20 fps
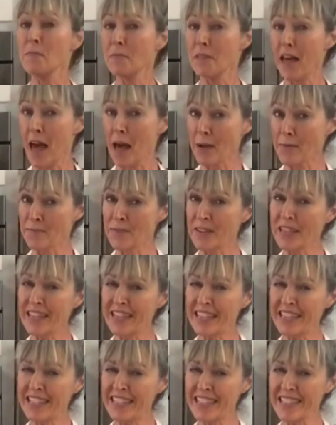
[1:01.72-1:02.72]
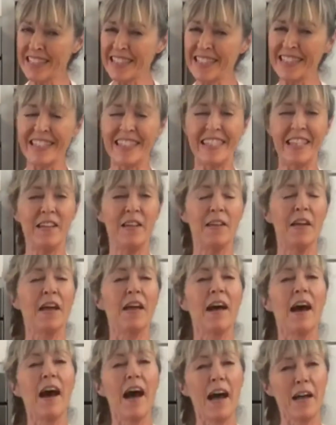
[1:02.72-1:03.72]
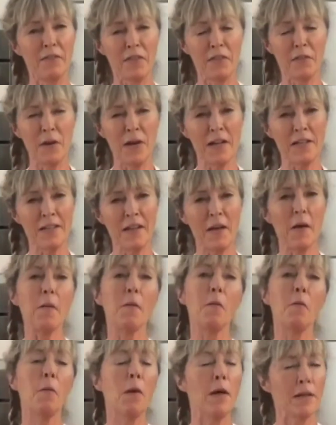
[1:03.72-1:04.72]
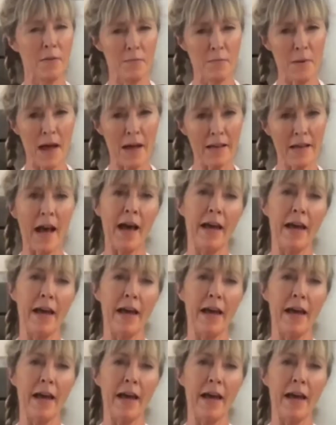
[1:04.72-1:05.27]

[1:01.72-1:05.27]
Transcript: black beans. Hi everyone, welcome back.